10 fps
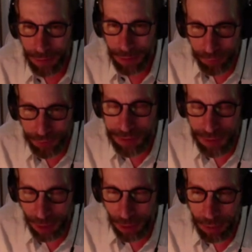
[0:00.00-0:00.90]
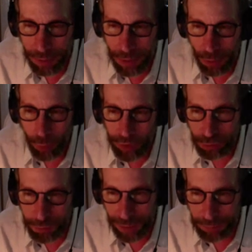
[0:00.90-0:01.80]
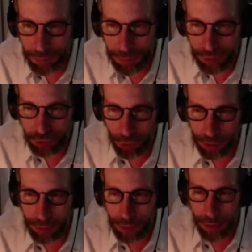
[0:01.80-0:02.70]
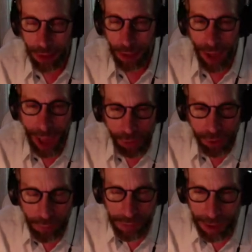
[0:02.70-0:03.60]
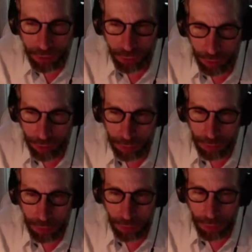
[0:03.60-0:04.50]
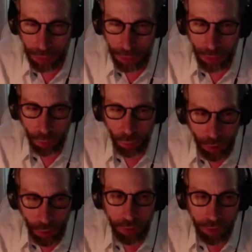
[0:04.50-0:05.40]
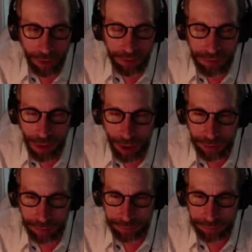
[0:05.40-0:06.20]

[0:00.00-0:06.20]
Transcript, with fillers: If it's there, we should be able to measure it. How can we measure it? Well, go to the next slide.